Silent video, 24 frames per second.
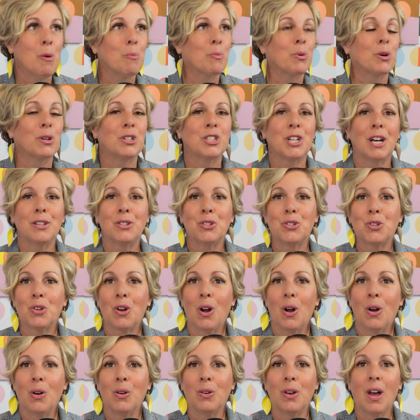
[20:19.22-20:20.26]

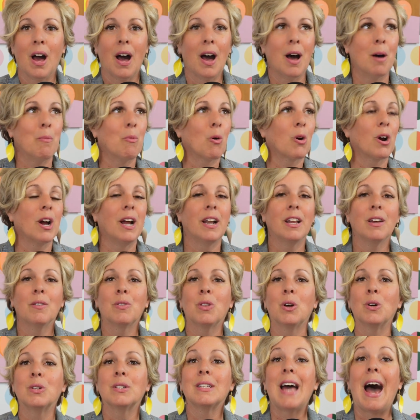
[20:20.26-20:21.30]
progesterone, or any of
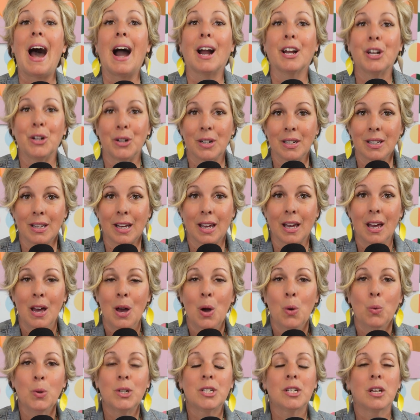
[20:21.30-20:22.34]
those accurately,
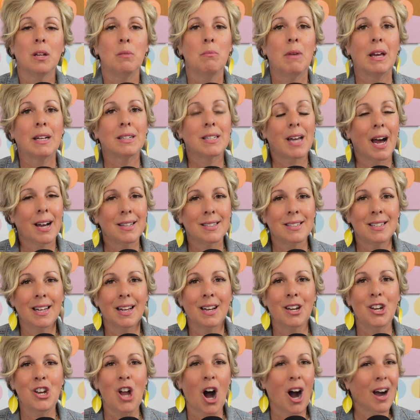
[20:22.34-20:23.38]
which can make
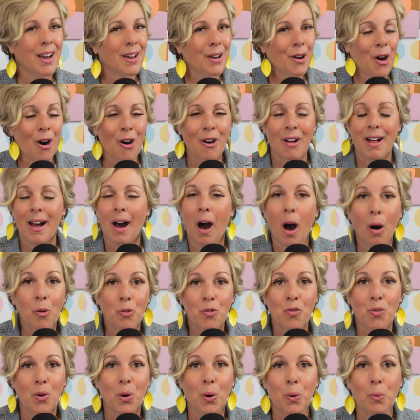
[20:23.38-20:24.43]
testing not at all
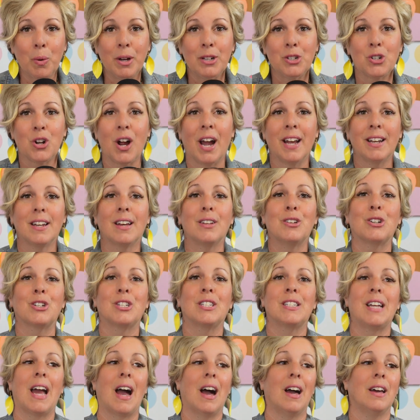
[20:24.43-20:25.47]
helpful when trying to
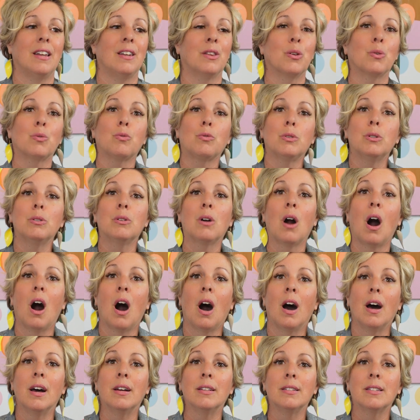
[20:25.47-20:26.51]
understand the root
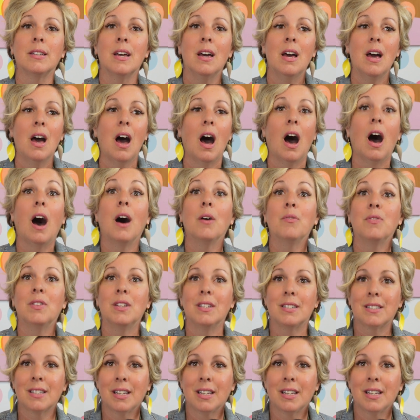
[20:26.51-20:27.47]
cause of this